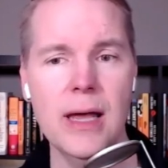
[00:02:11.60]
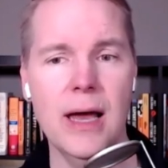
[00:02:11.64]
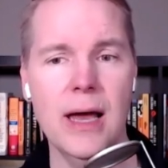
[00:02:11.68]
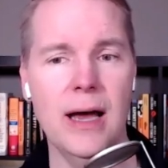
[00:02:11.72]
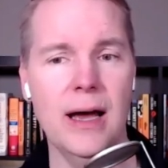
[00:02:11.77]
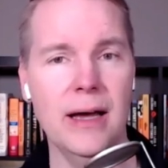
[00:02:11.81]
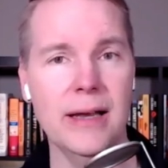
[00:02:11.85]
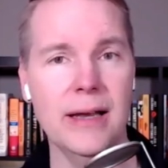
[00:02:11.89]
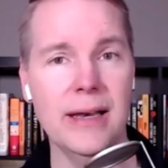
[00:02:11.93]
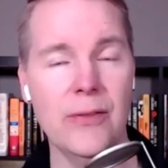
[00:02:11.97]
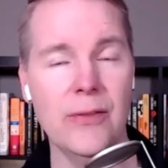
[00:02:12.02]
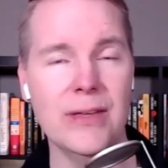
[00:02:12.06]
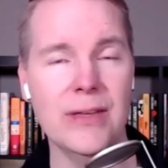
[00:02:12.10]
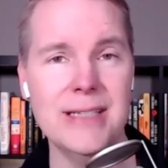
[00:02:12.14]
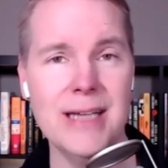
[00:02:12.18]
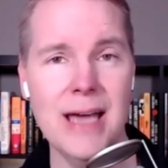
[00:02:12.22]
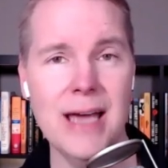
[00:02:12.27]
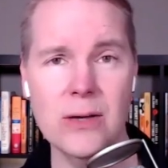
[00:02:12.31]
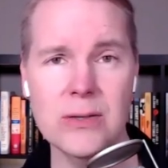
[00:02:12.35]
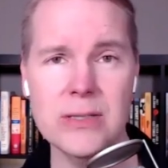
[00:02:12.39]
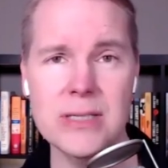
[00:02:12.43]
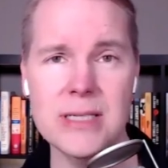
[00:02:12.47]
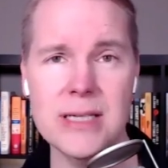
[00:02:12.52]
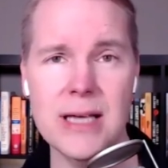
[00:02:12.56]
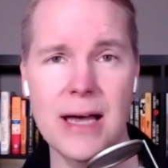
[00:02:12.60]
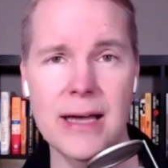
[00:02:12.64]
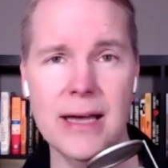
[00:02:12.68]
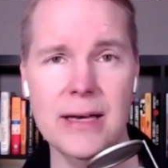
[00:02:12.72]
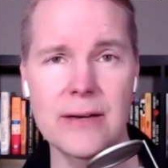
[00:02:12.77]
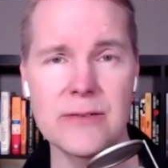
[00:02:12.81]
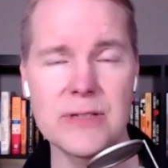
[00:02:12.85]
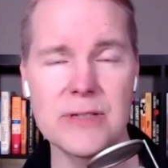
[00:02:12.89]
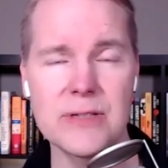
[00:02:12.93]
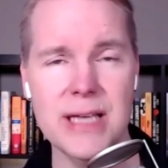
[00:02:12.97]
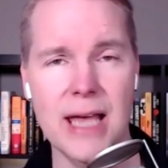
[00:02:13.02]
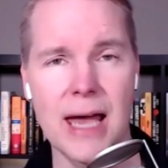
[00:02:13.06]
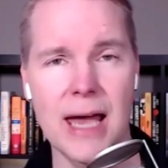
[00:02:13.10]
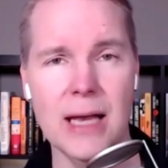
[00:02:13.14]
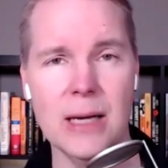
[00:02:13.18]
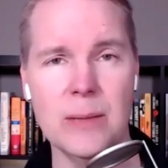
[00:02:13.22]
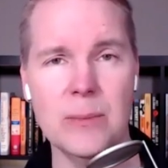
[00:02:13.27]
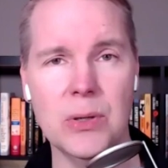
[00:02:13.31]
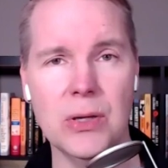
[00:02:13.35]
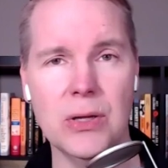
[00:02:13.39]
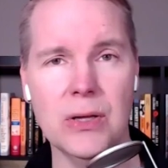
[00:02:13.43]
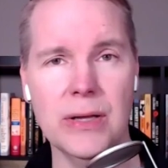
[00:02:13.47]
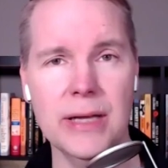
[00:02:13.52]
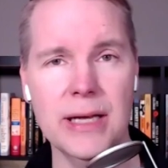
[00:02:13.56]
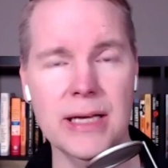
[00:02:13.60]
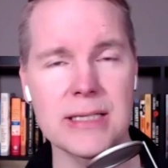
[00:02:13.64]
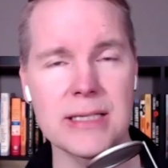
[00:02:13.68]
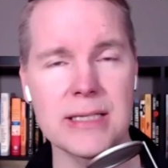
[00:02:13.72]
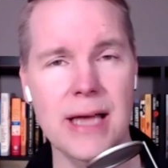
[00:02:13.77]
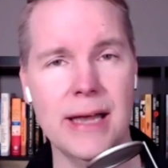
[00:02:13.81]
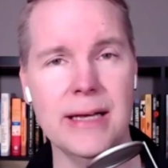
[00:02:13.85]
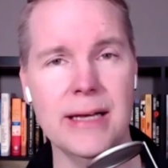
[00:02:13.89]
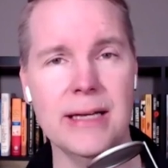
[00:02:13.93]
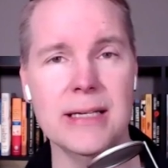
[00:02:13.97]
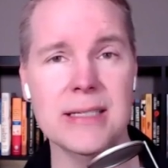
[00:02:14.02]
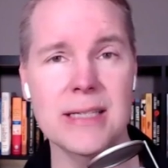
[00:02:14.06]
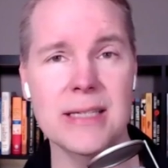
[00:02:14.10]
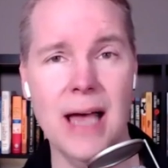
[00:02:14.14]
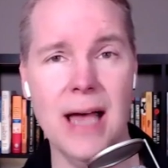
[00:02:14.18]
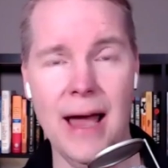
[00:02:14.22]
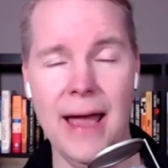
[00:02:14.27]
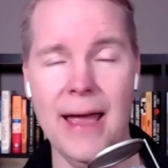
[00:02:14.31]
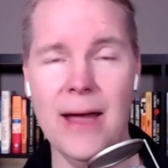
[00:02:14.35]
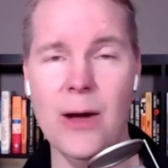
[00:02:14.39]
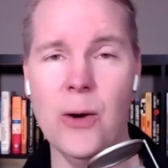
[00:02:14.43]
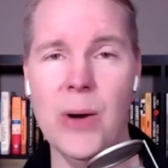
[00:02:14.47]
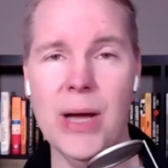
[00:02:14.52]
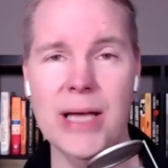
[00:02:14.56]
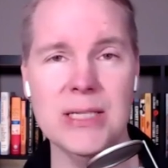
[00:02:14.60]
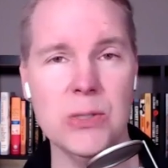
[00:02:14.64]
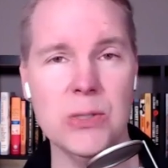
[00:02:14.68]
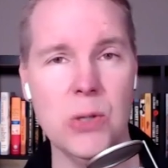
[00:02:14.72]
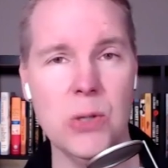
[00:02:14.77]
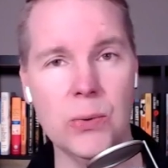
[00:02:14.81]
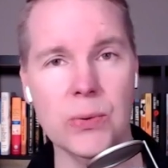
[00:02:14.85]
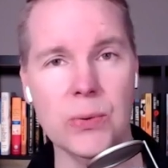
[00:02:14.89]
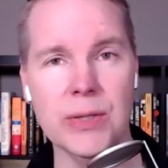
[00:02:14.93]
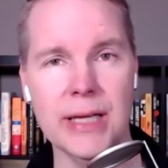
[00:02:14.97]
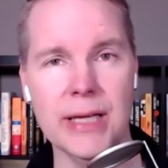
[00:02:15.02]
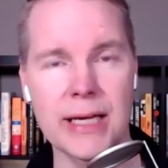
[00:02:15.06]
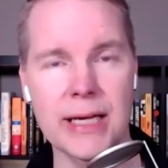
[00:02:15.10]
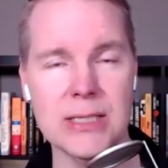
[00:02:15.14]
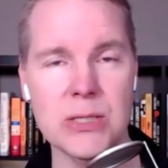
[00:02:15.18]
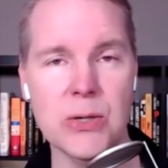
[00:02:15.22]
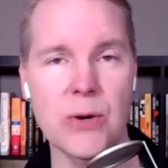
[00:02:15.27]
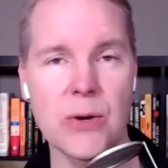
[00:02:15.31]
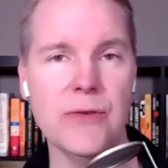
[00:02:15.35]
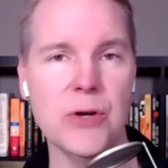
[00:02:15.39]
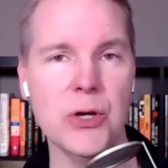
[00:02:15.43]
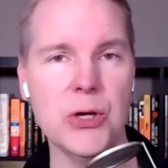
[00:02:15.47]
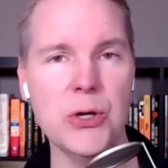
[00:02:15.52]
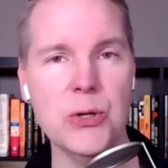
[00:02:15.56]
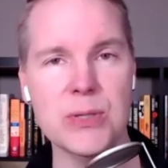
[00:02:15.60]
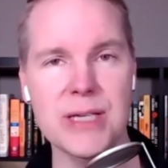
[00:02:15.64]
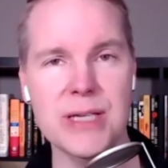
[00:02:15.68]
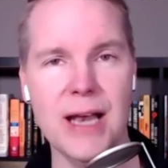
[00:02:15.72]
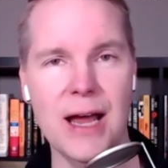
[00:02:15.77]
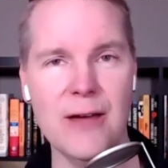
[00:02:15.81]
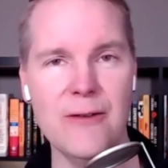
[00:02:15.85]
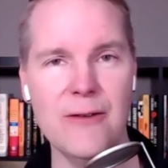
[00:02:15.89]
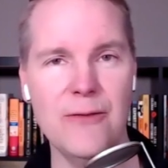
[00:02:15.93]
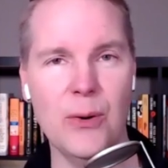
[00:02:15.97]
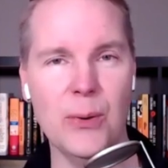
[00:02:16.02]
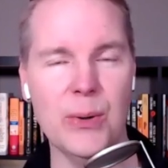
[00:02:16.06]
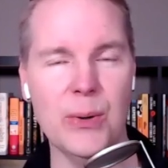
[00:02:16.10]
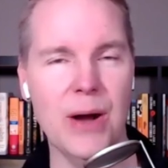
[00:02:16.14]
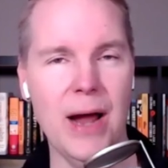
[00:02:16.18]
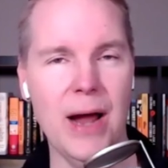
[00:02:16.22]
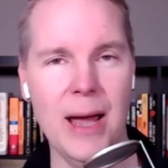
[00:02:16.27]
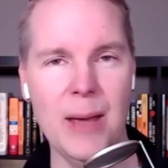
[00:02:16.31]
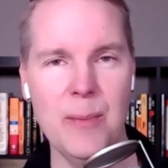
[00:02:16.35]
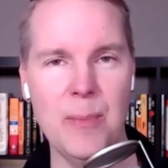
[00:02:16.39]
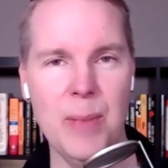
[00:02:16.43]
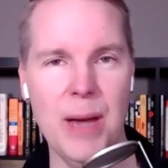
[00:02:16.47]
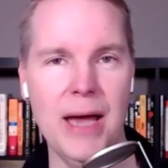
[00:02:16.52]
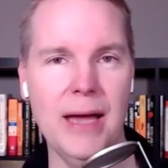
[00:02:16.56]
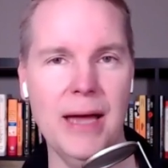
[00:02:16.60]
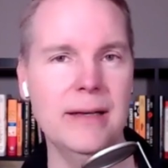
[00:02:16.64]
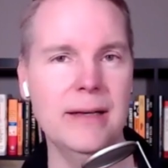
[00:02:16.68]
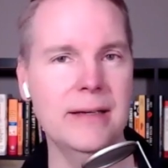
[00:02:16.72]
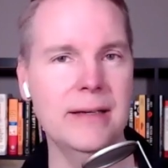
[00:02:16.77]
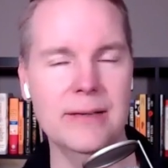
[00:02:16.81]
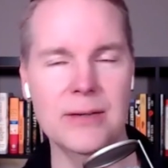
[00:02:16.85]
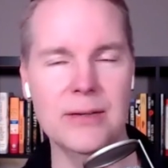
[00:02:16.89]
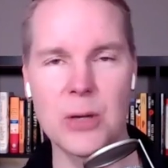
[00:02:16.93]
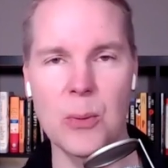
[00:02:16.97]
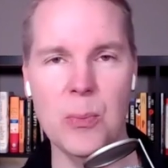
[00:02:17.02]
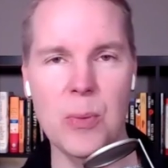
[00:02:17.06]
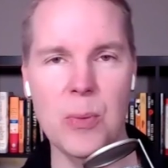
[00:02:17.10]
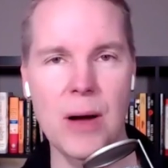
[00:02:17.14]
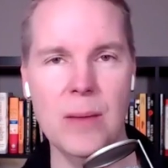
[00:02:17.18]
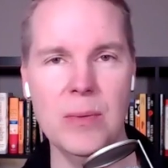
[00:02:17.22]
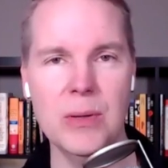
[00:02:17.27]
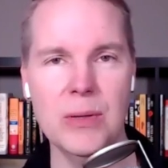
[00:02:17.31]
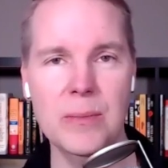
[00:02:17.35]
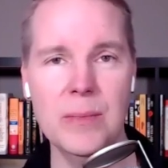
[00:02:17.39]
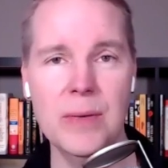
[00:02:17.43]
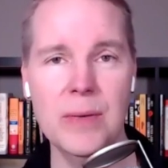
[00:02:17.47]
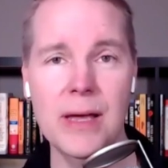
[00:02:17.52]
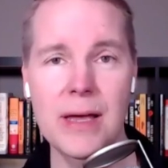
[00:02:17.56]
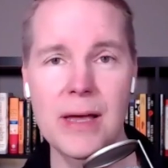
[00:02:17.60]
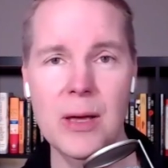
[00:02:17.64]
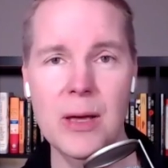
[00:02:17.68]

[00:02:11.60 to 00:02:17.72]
Now, the downside of Scannable is that it is iOS only. So if you use an iPhone or iPad, no problem.